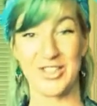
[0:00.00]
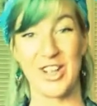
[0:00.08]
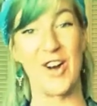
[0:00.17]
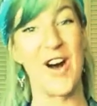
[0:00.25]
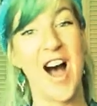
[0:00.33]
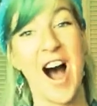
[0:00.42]
So
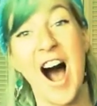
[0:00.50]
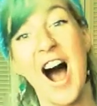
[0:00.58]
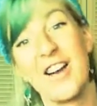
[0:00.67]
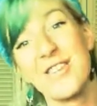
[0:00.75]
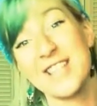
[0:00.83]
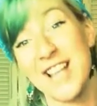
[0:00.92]

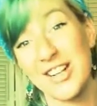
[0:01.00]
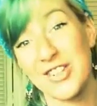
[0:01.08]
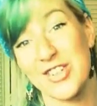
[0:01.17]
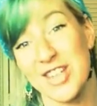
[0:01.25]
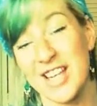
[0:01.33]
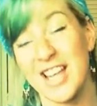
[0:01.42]
I was
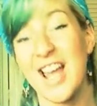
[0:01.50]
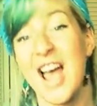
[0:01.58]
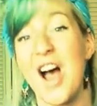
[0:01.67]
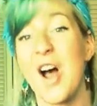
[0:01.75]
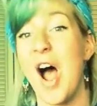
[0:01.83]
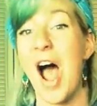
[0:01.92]
actually
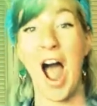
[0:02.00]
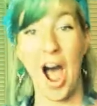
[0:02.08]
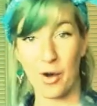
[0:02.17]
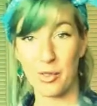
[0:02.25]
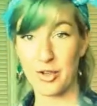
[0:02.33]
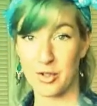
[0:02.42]

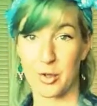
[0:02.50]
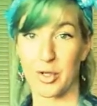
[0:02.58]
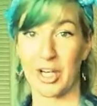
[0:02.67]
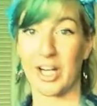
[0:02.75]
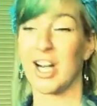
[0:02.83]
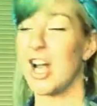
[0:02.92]
out the
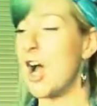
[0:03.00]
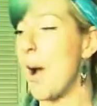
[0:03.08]
door,